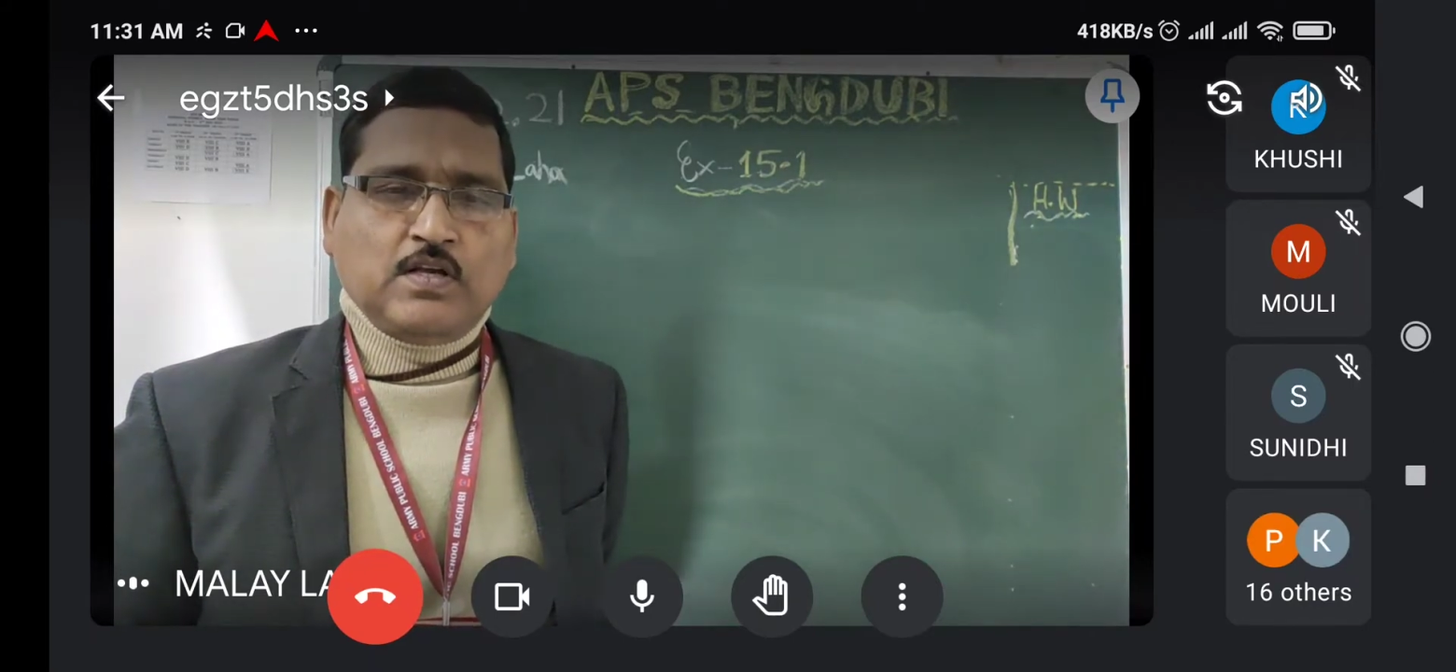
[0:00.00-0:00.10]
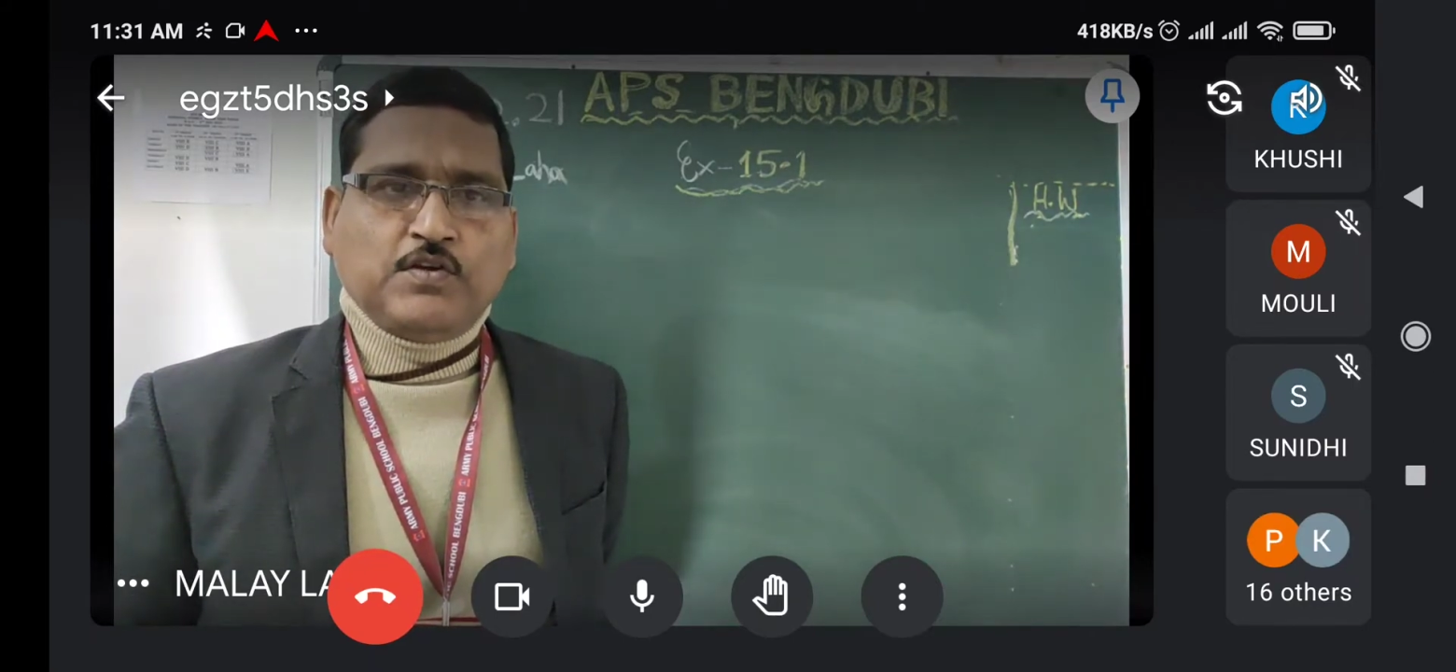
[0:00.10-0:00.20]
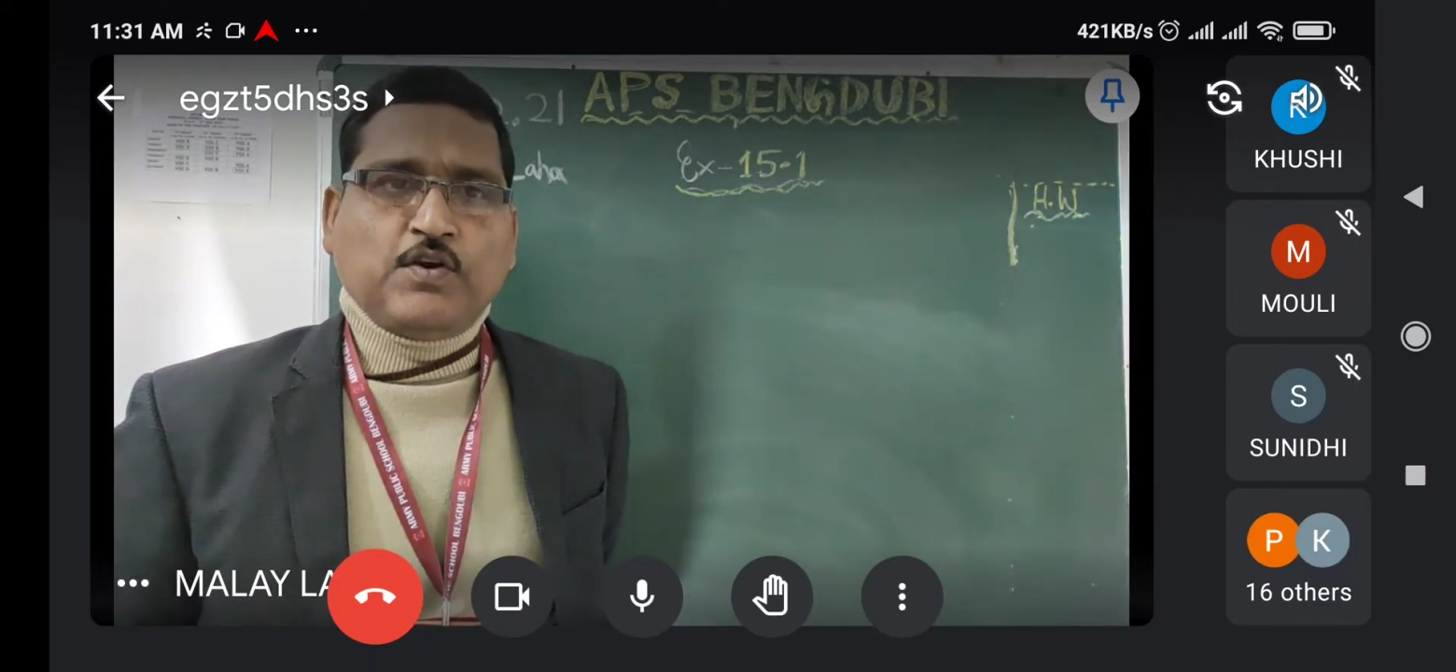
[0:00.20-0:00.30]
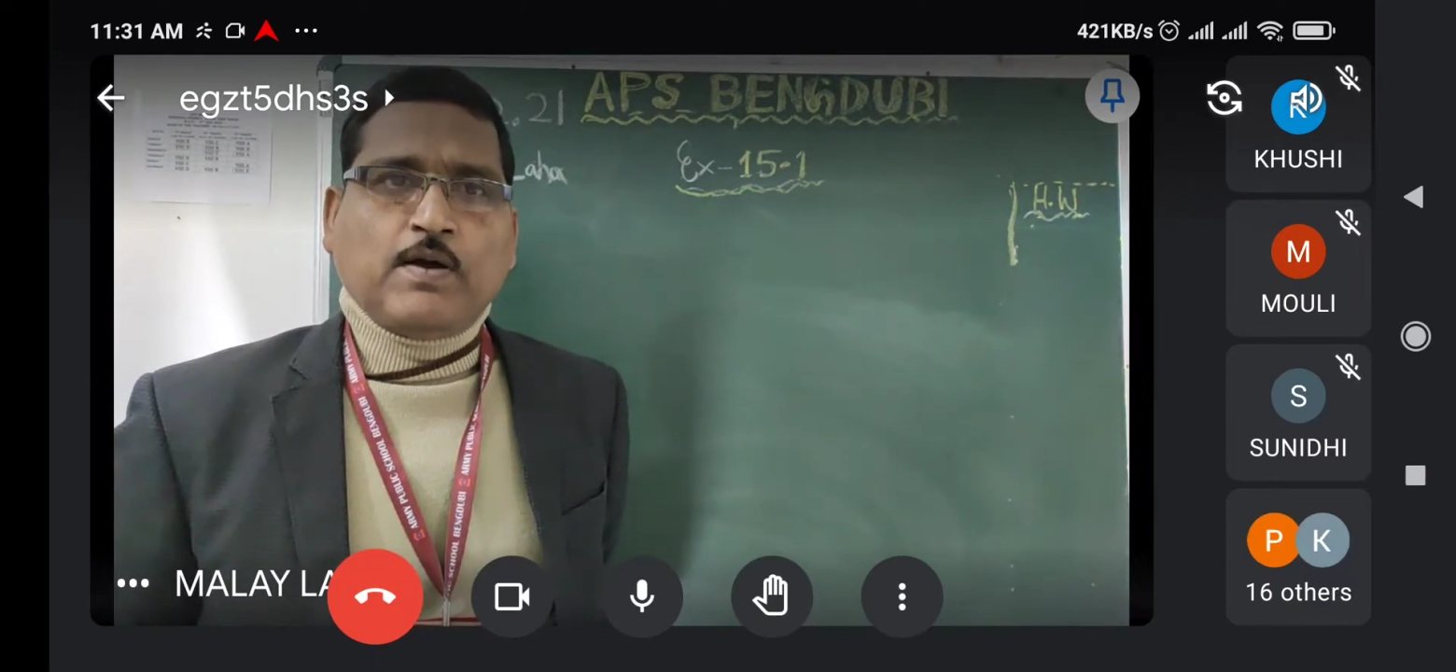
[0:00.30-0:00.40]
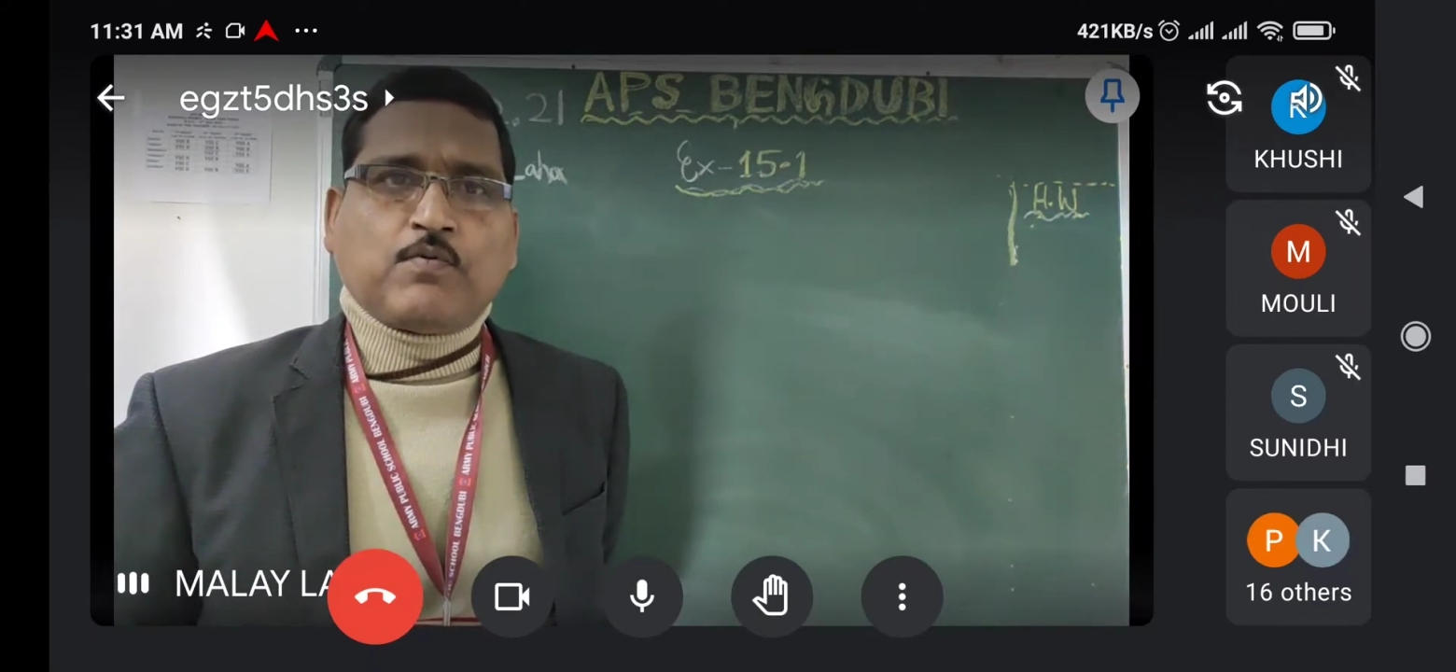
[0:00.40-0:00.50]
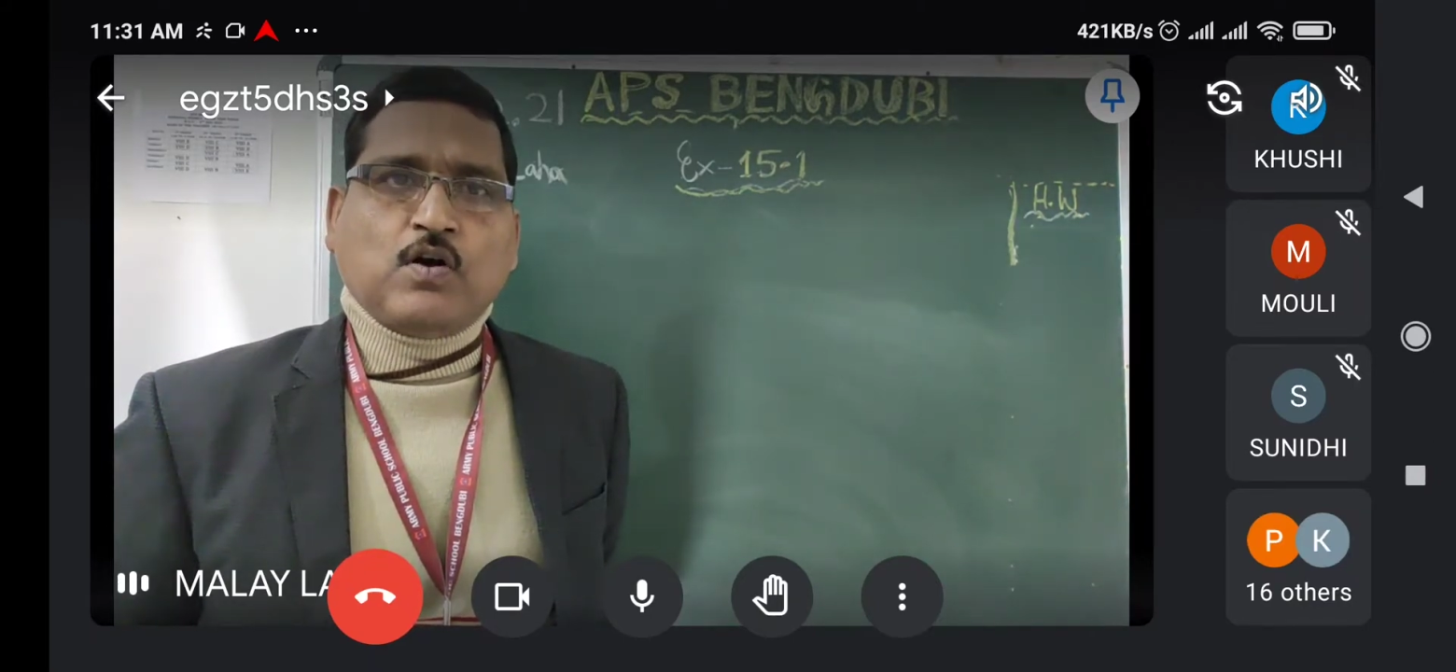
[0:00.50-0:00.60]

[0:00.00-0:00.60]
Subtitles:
you have